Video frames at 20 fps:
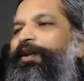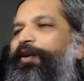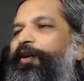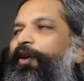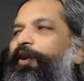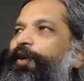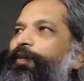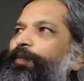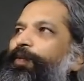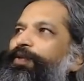
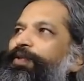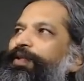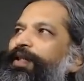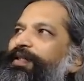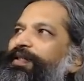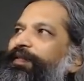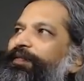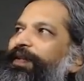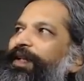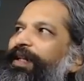Almost
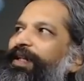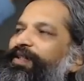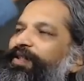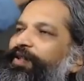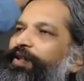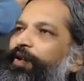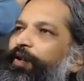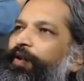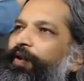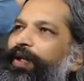as if he is
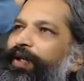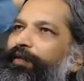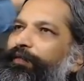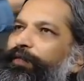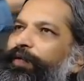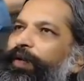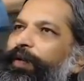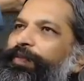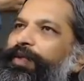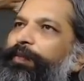drawing
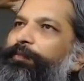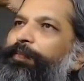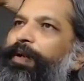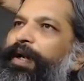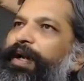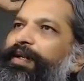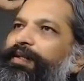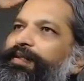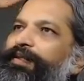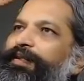from the
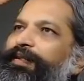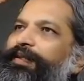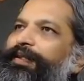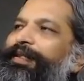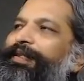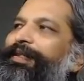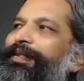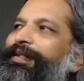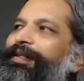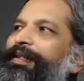past the
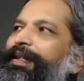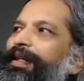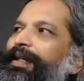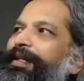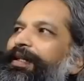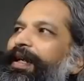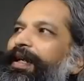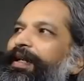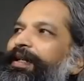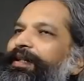
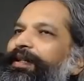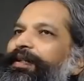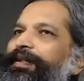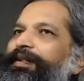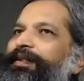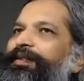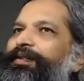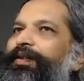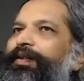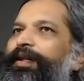seed
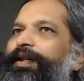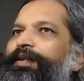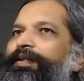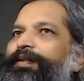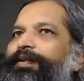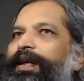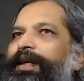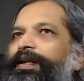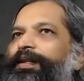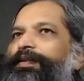ideas or
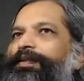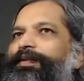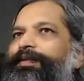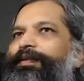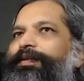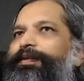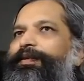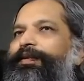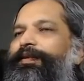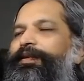
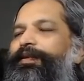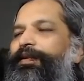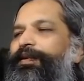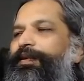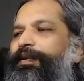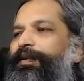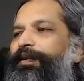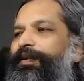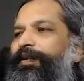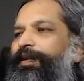insights
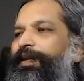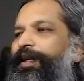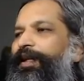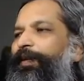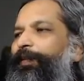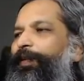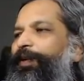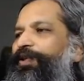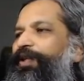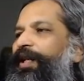
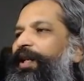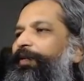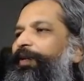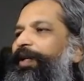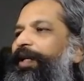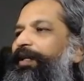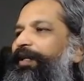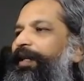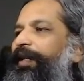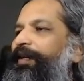which now
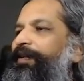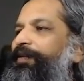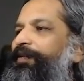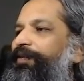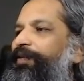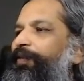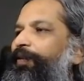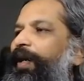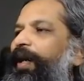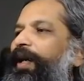he
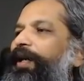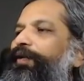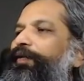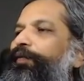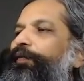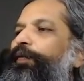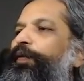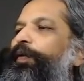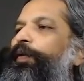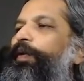takes to
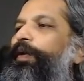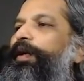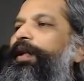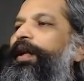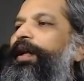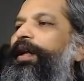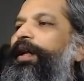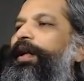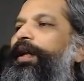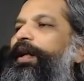
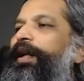unfold and